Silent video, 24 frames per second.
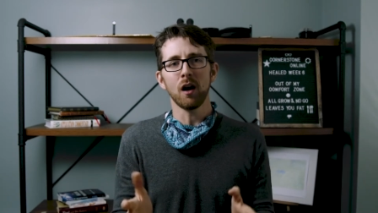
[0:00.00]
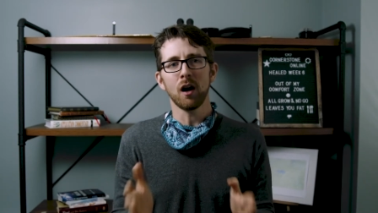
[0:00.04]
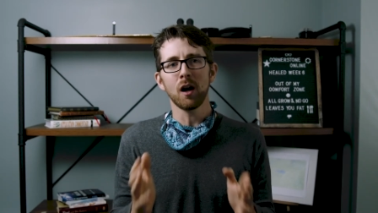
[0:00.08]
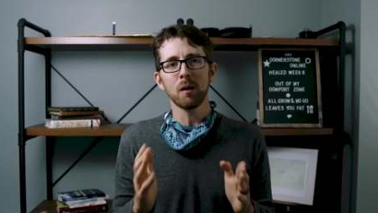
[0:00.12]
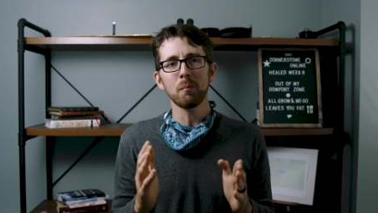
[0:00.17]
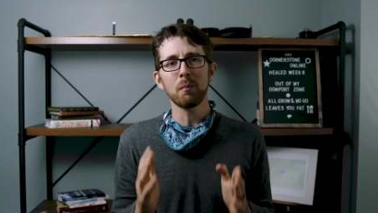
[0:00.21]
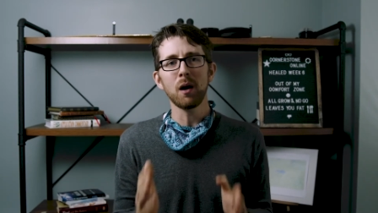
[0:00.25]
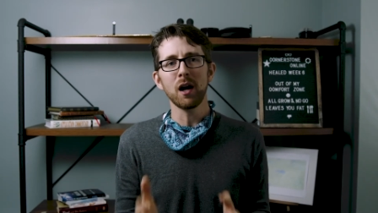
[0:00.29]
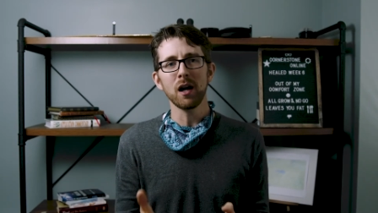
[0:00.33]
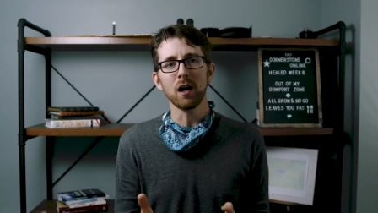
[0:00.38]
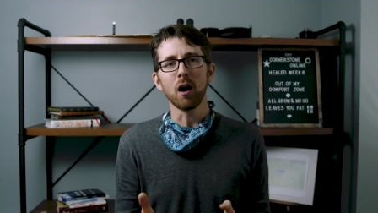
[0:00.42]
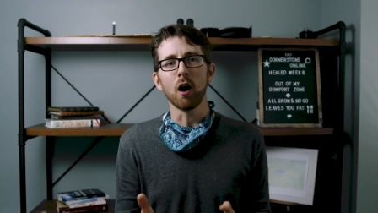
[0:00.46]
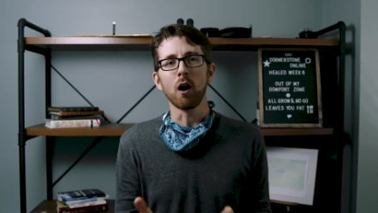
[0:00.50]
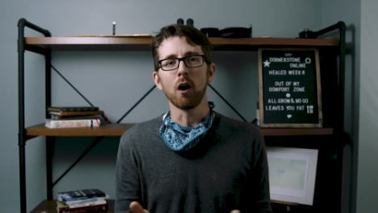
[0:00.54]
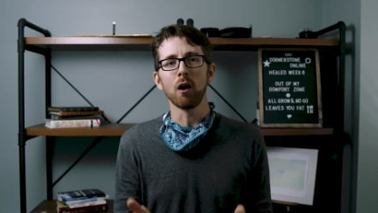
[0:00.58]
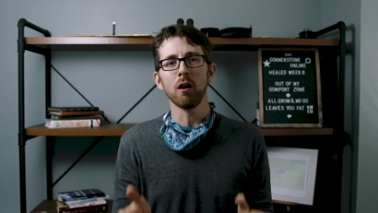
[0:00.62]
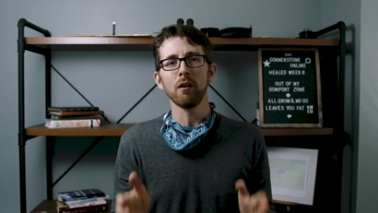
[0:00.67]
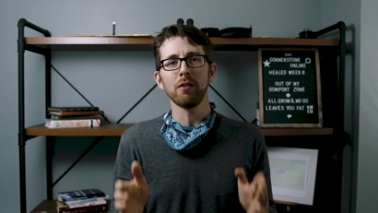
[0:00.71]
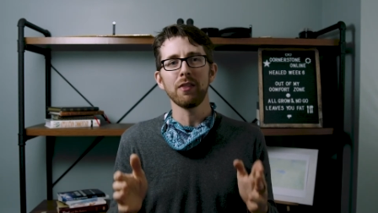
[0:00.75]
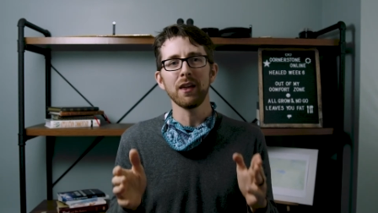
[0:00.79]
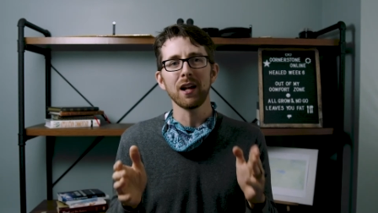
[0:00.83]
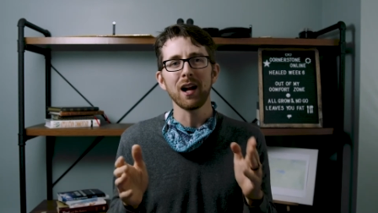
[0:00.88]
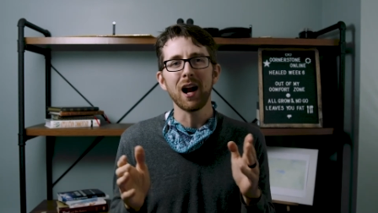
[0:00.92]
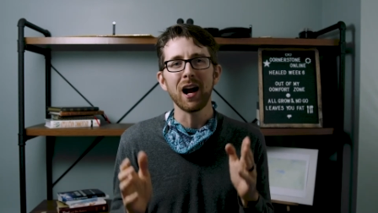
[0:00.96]
on my
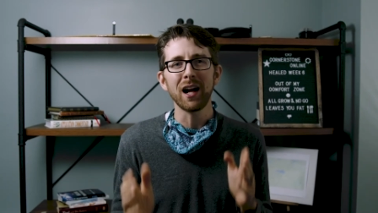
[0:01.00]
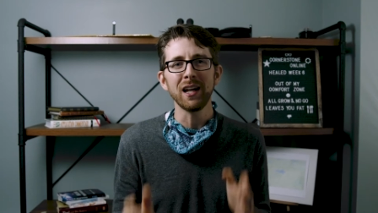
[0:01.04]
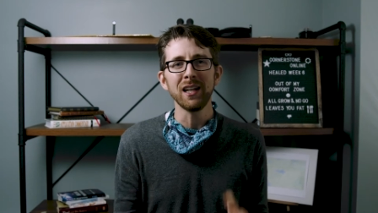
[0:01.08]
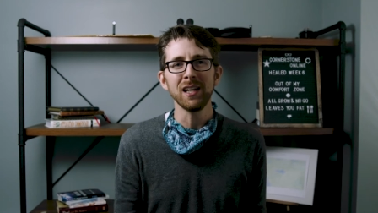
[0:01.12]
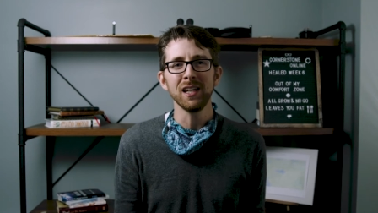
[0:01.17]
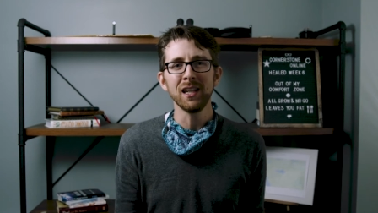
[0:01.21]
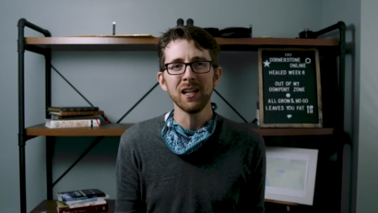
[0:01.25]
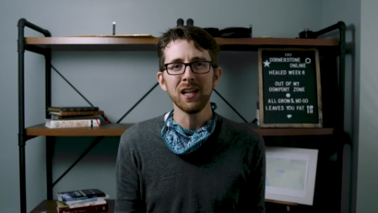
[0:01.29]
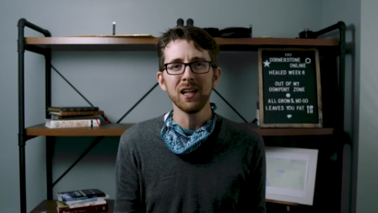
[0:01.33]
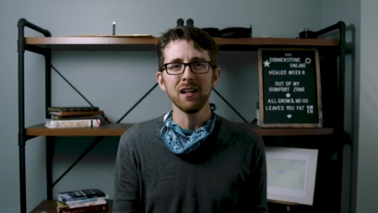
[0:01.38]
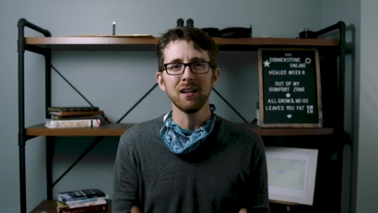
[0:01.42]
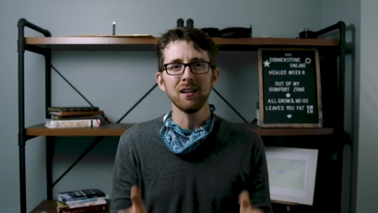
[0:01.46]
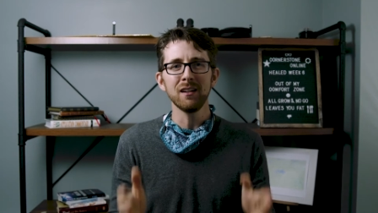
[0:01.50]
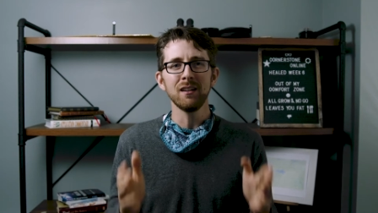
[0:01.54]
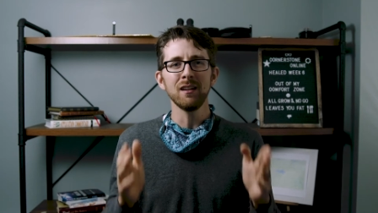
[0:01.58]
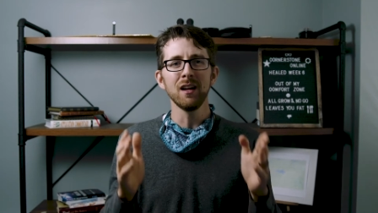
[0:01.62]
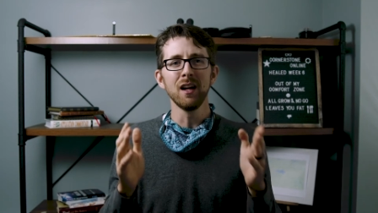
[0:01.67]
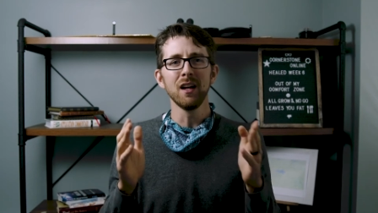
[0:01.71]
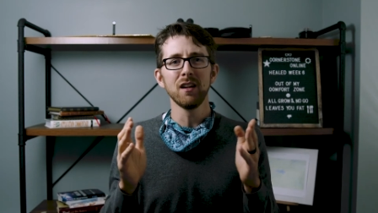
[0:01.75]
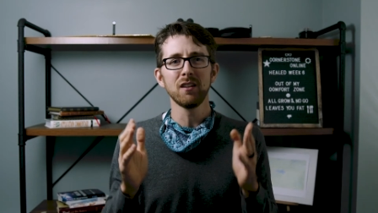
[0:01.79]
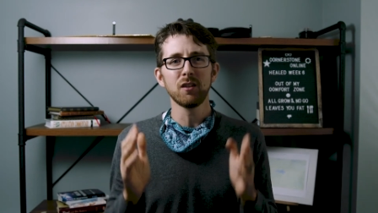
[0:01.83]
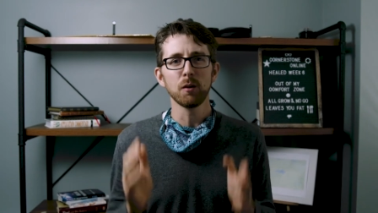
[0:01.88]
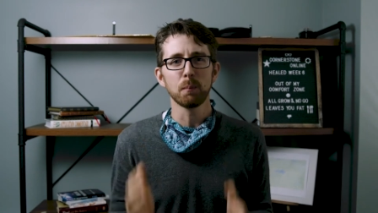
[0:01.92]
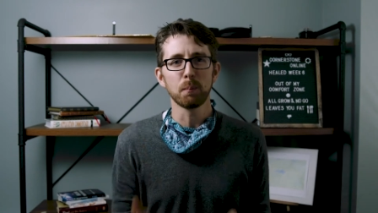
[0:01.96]
heart that I needed
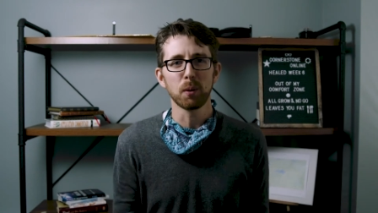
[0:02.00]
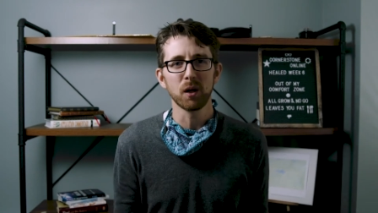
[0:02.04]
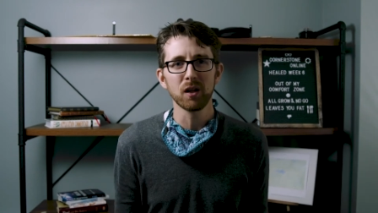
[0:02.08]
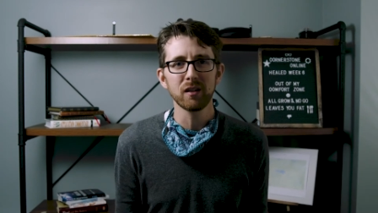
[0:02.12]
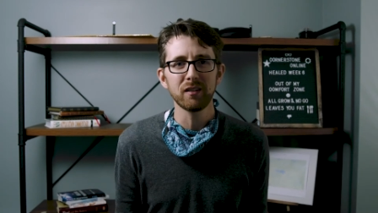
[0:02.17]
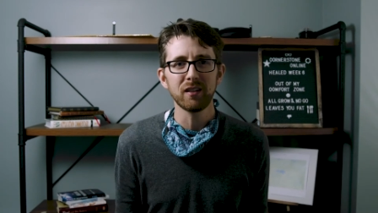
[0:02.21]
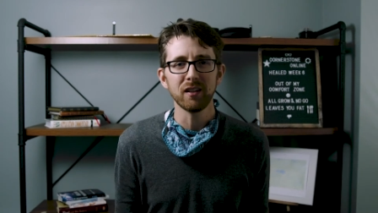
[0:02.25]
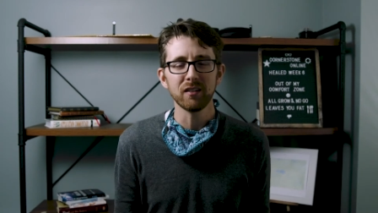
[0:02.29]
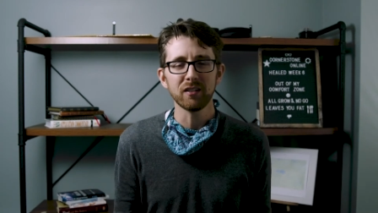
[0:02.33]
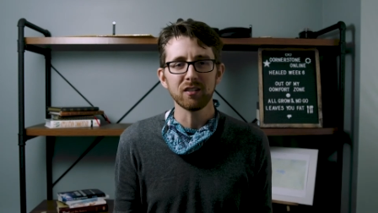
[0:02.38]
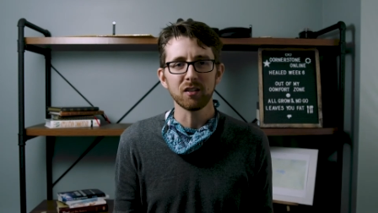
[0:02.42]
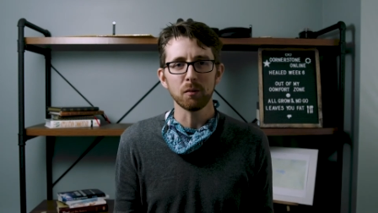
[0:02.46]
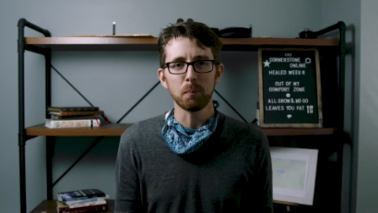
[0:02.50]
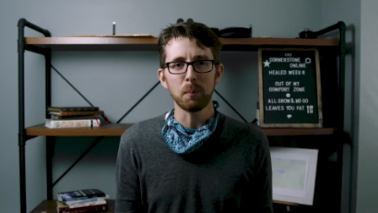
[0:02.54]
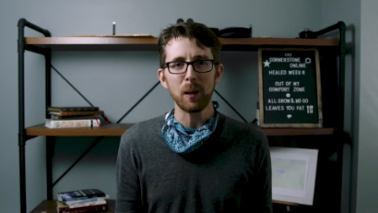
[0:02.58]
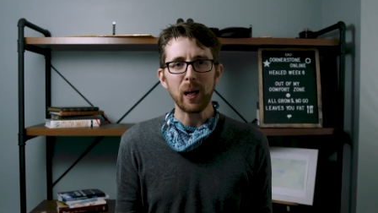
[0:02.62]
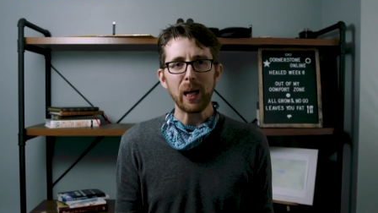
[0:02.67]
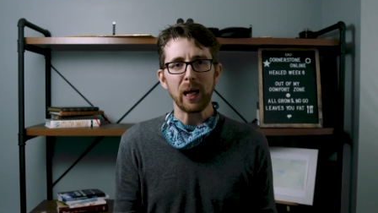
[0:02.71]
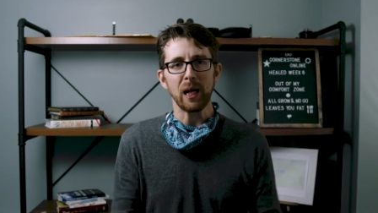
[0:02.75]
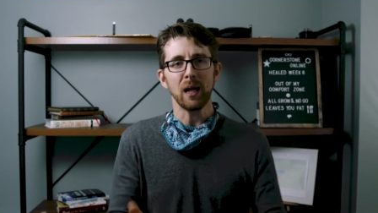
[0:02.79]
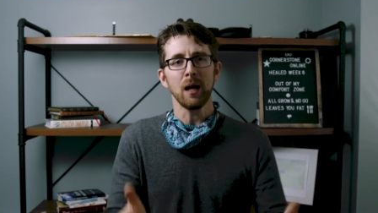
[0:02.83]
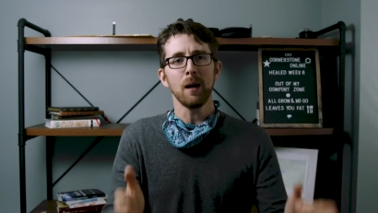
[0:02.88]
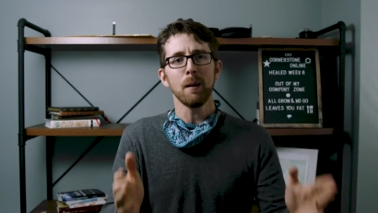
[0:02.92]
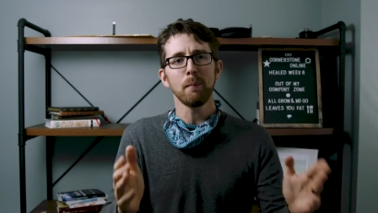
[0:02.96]
to
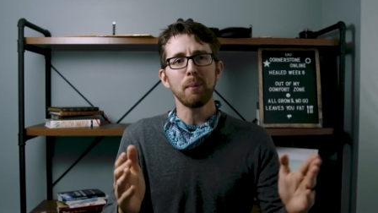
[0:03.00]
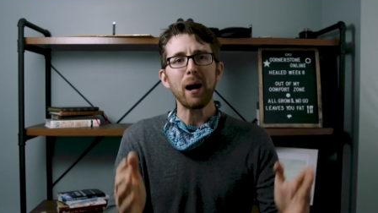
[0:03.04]
participate.